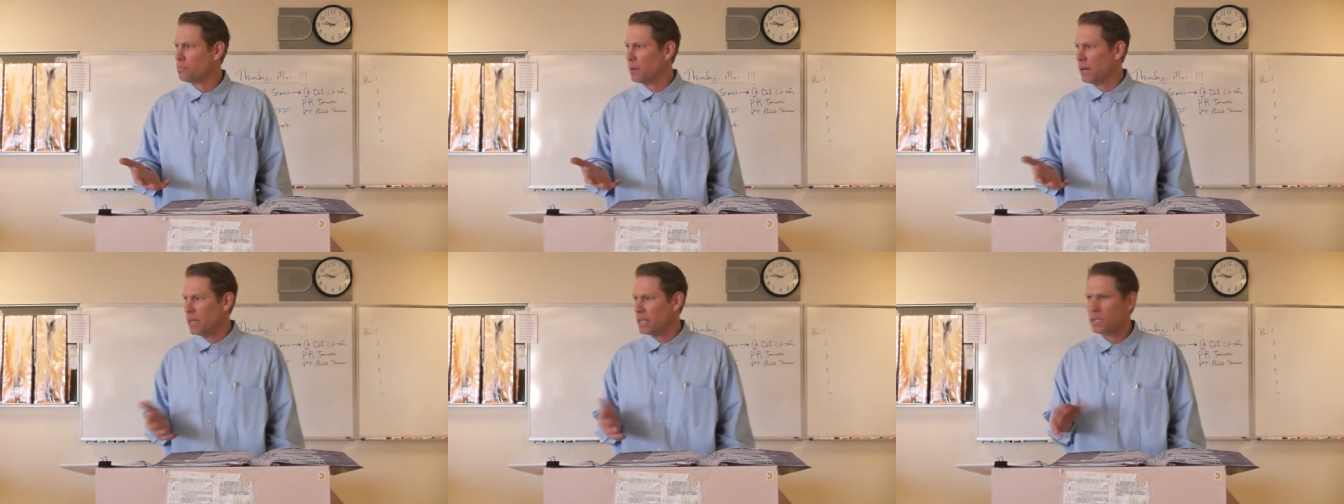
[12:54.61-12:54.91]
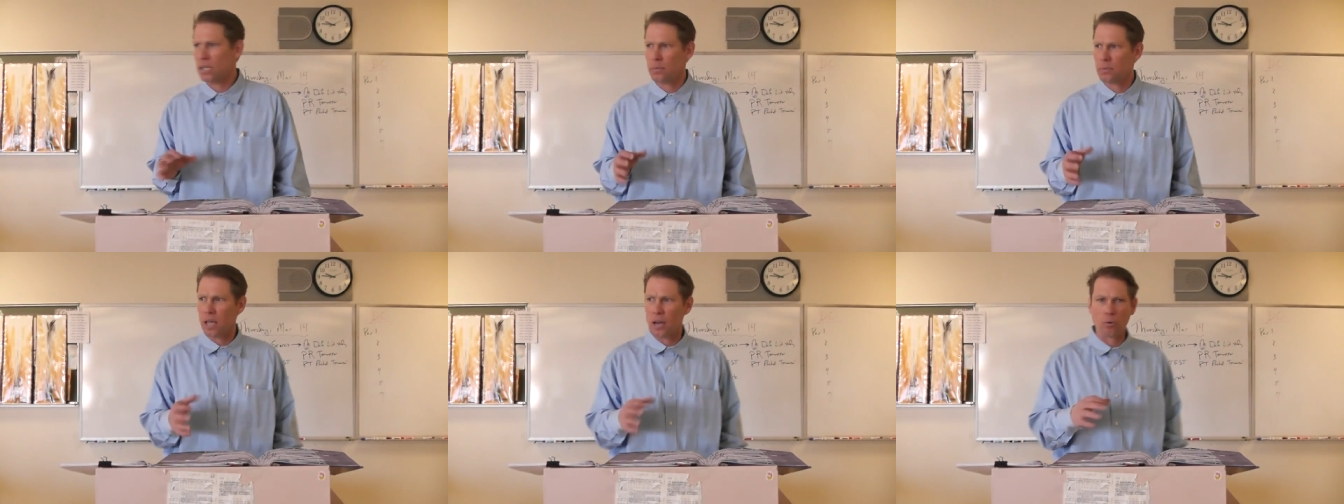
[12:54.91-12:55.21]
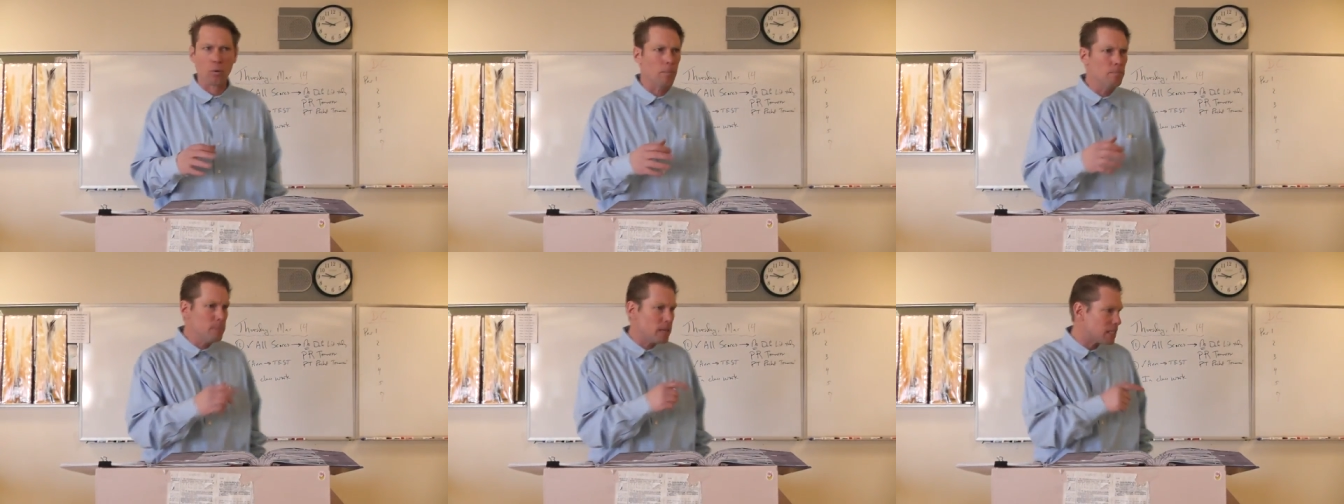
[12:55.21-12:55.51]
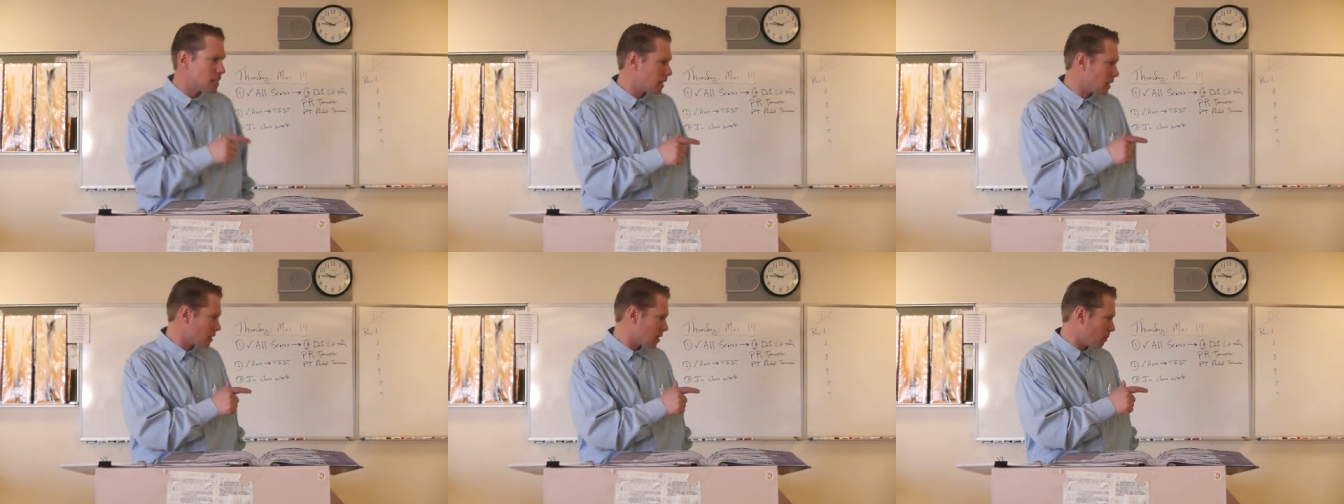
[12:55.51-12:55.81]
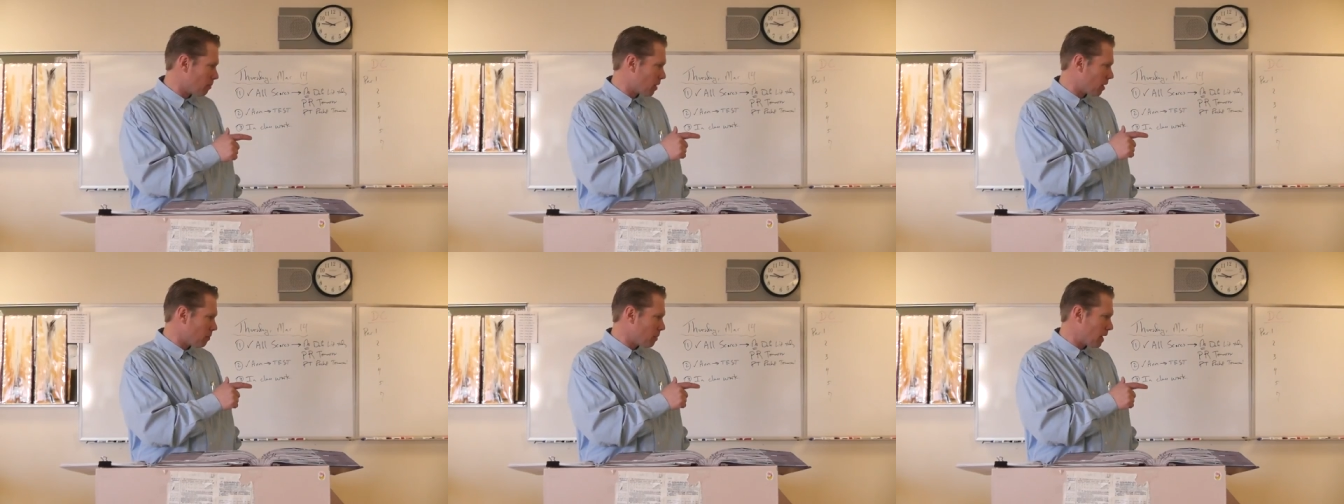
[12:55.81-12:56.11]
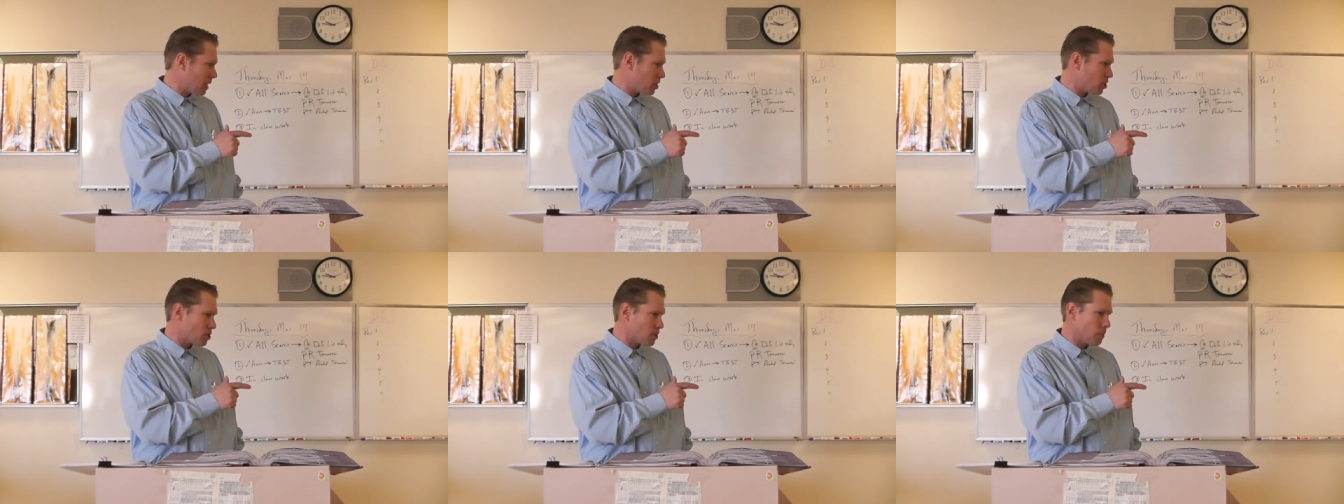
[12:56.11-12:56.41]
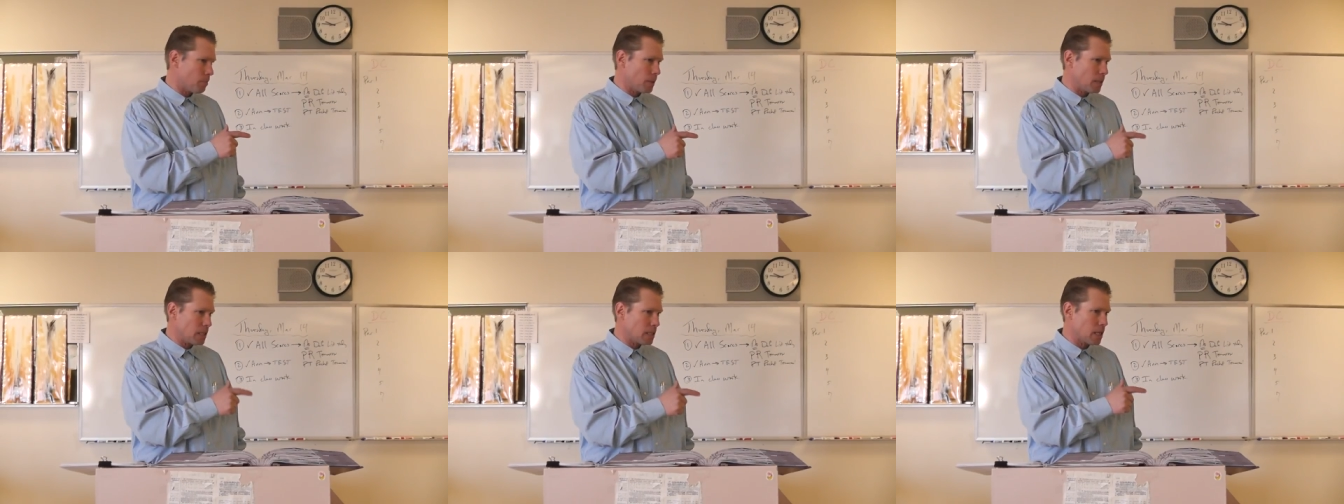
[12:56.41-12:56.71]
but it seems like we're missing something by just
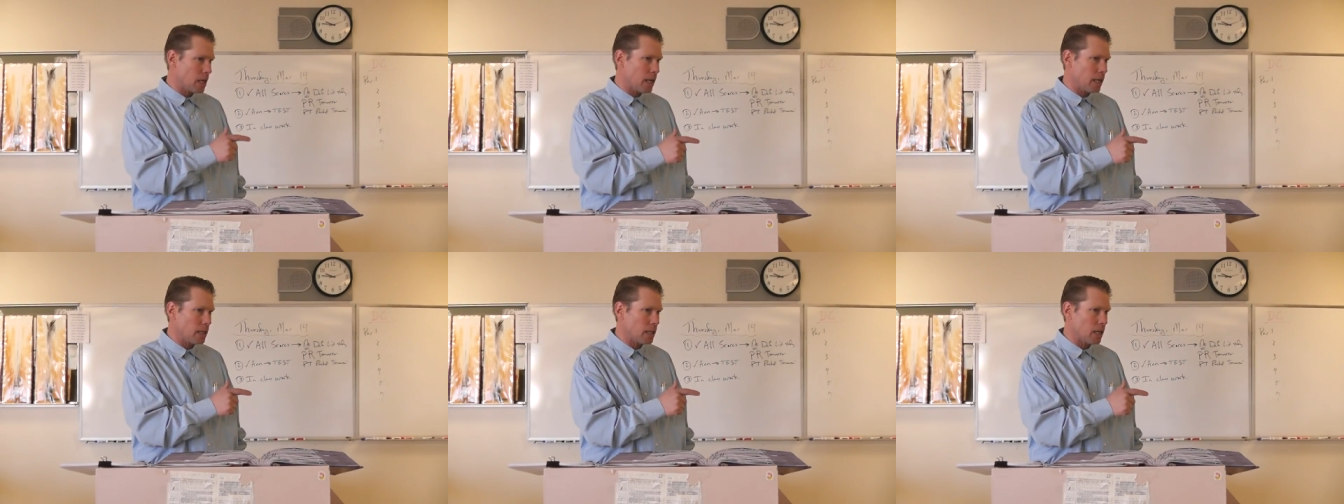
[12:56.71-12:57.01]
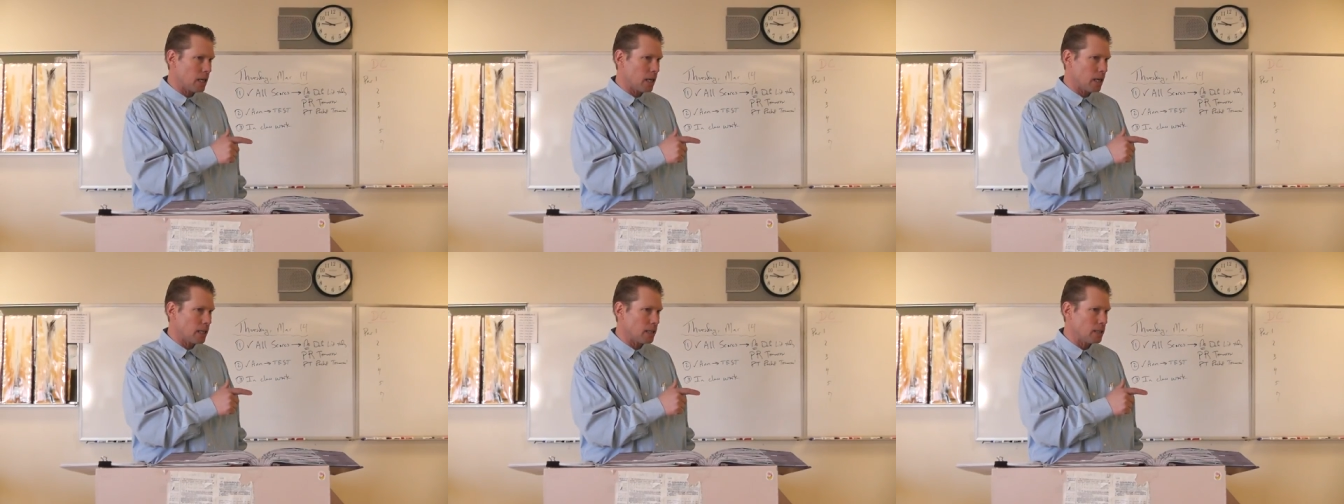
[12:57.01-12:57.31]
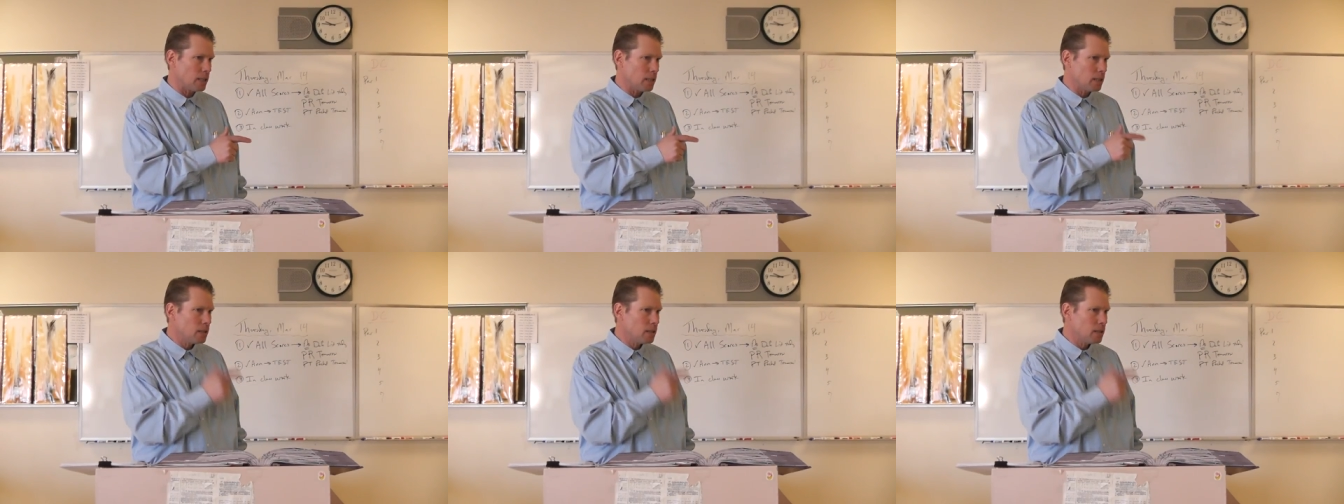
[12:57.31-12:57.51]
simply saying that